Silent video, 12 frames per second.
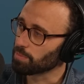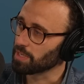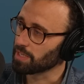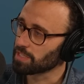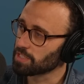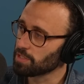
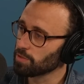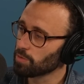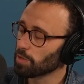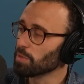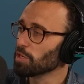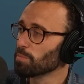Because
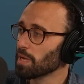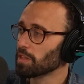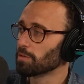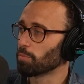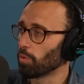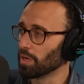you
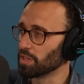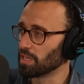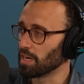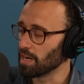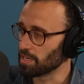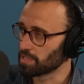made the point
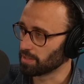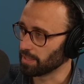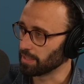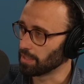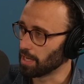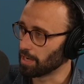that
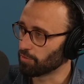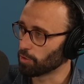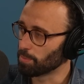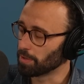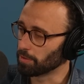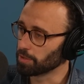initially a lot of
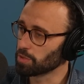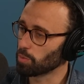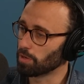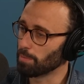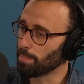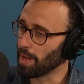your builds
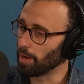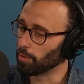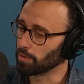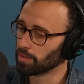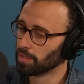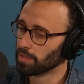were about,